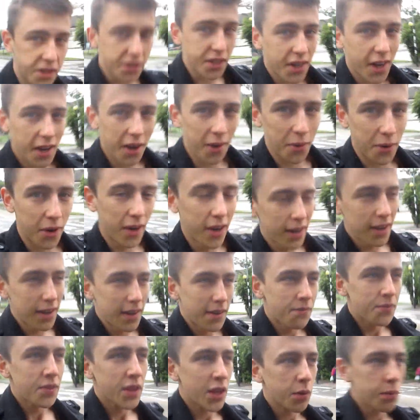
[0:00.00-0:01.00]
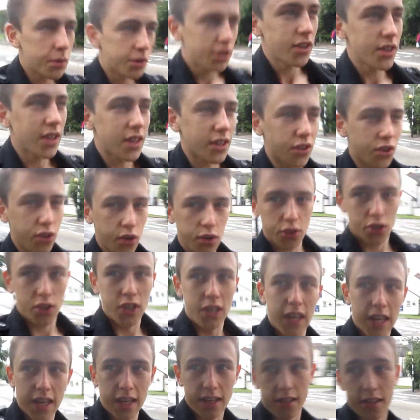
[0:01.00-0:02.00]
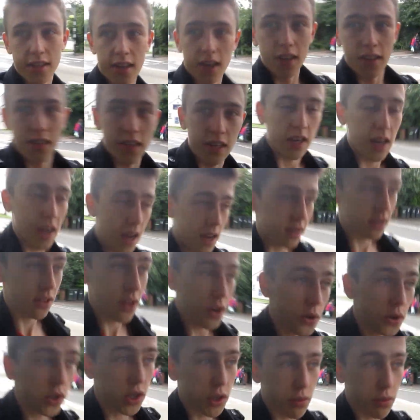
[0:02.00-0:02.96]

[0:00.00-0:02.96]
to go, which is extortionately exciting, and those